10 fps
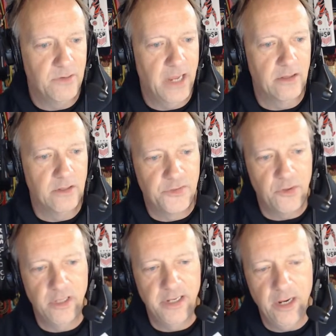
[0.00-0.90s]
Yeah, so
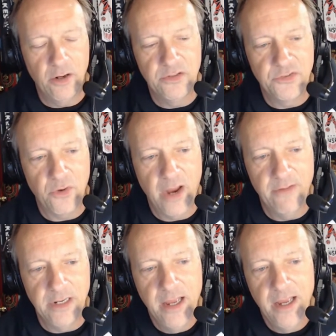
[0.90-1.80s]
Lanier and
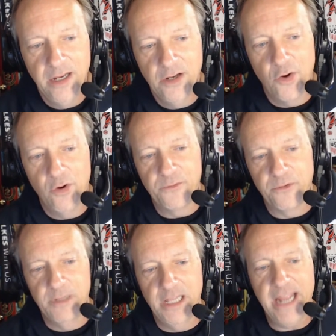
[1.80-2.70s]
Screven, you're going
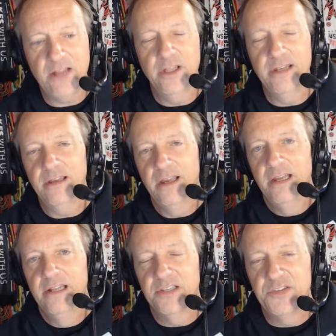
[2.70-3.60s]
from Lakeland
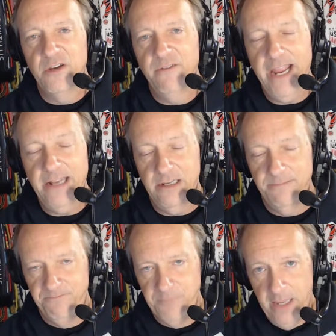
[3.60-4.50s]
to Sylvania.
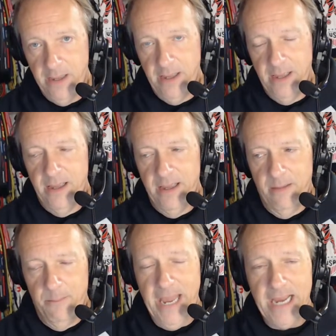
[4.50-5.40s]

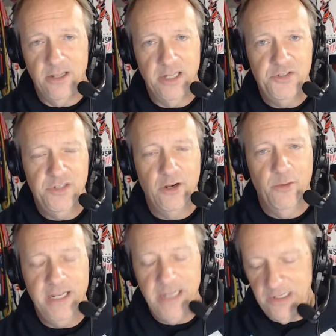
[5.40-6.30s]
Pack a lunch, a dinner, a
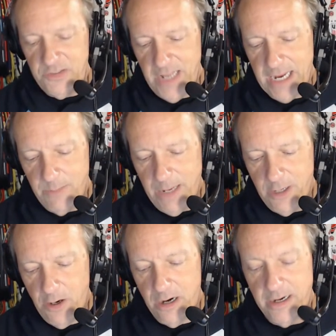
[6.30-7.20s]
midnight snack, maybe
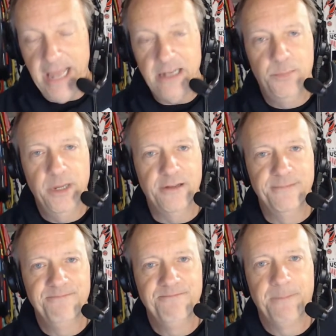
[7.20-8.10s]
a hard hat and a pillow.
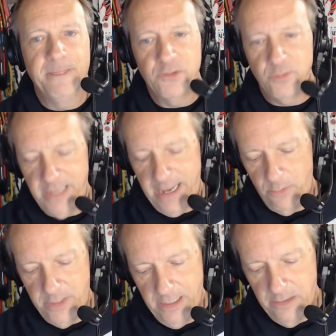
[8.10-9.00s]
That's what that
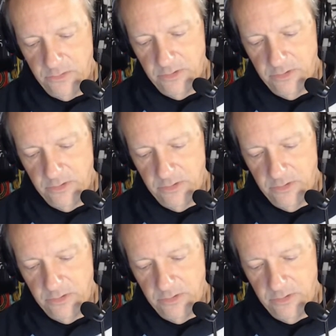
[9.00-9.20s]
one is.